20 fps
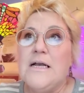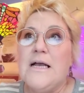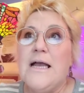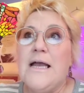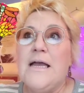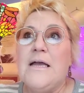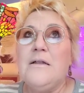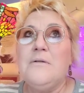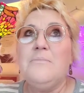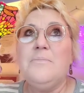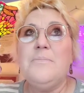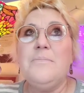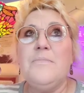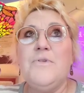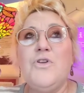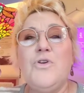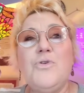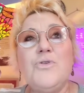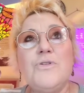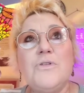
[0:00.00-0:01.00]
And
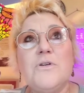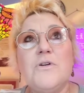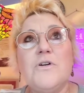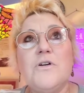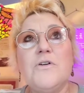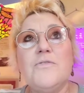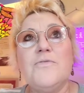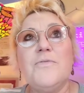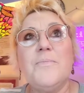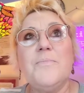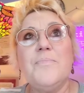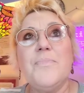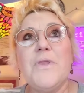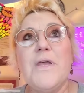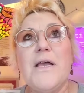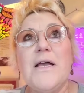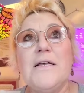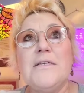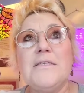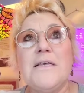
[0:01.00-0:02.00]
you serve
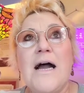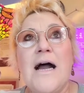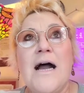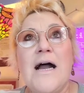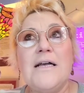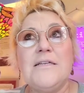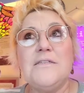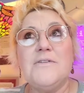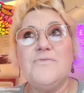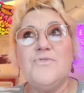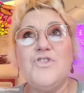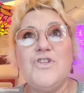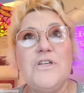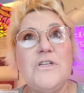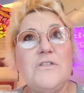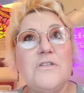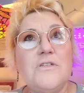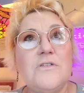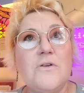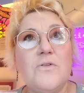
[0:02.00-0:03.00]
as the eyes of
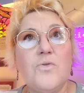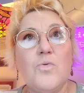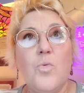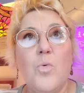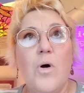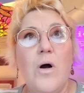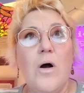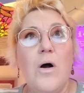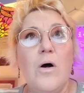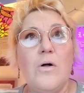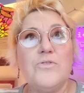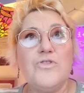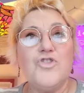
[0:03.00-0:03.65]
Jesus on the wall